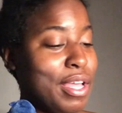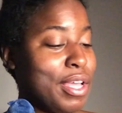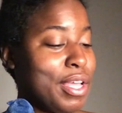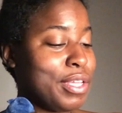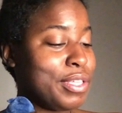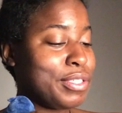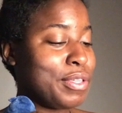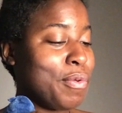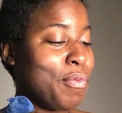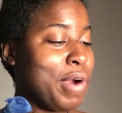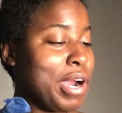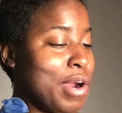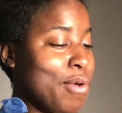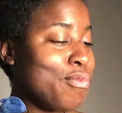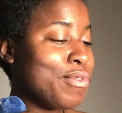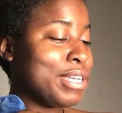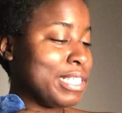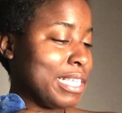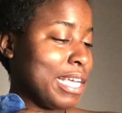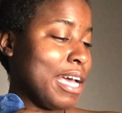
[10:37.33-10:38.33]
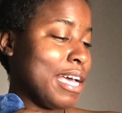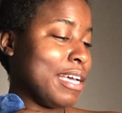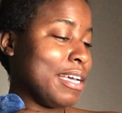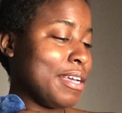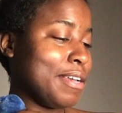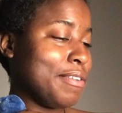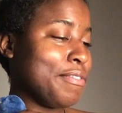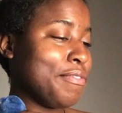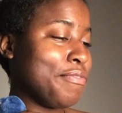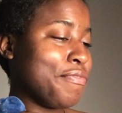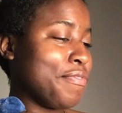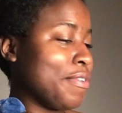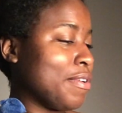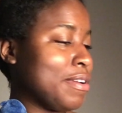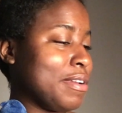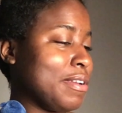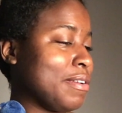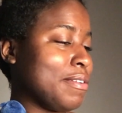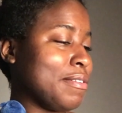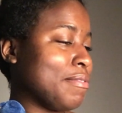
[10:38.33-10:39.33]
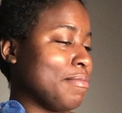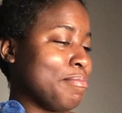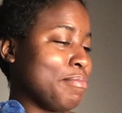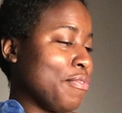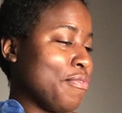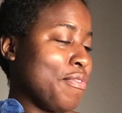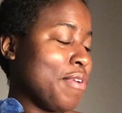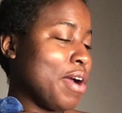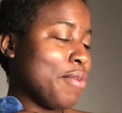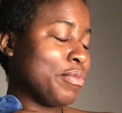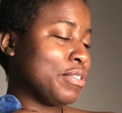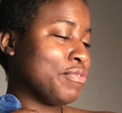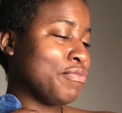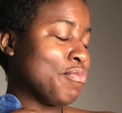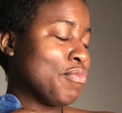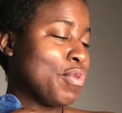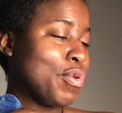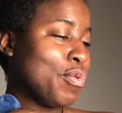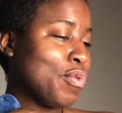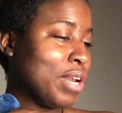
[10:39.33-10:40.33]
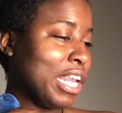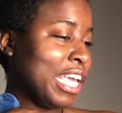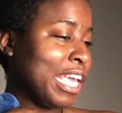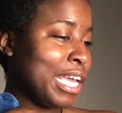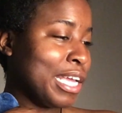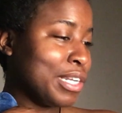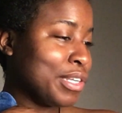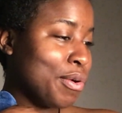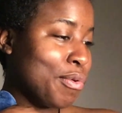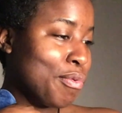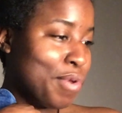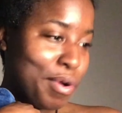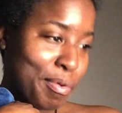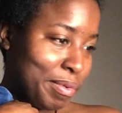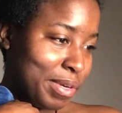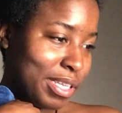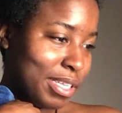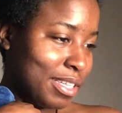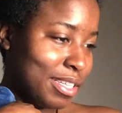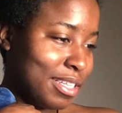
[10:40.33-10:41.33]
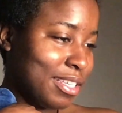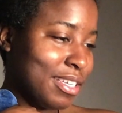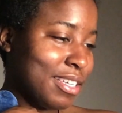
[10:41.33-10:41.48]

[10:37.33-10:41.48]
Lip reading: So where was I before I was rudely interrupted?